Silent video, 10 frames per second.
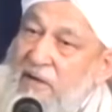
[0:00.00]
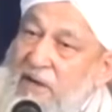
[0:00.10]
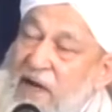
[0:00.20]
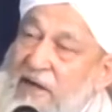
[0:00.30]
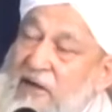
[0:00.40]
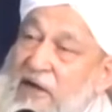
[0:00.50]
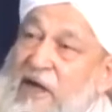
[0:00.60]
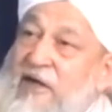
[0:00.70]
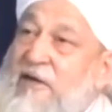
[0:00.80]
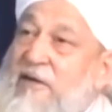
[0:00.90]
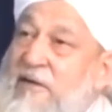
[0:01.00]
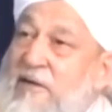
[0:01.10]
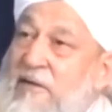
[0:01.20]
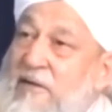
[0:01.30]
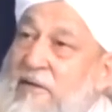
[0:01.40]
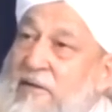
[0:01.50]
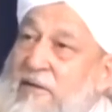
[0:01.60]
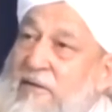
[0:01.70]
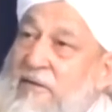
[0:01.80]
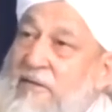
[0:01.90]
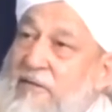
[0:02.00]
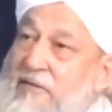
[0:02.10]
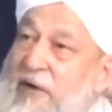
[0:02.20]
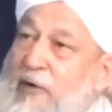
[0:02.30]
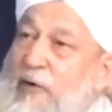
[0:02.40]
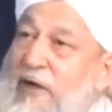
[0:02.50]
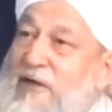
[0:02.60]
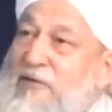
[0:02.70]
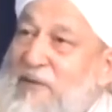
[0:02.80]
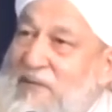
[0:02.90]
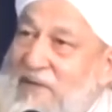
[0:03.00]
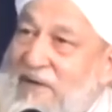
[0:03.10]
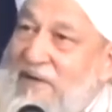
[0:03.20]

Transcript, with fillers: that hit Pharaoh and his people.